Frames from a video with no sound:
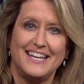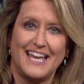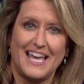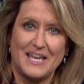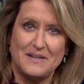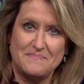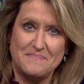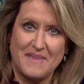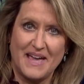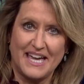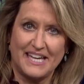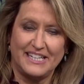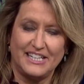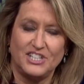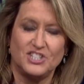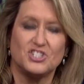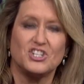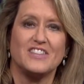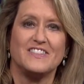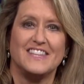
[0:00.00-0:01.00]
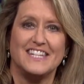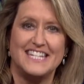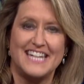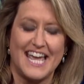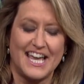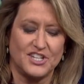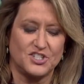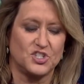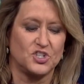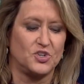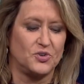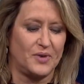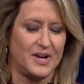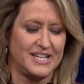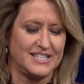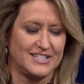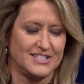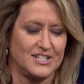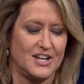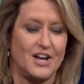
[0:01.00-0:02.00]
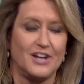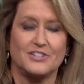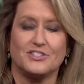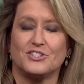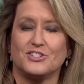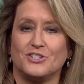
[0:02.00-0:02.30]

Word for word: and manage the next great stocks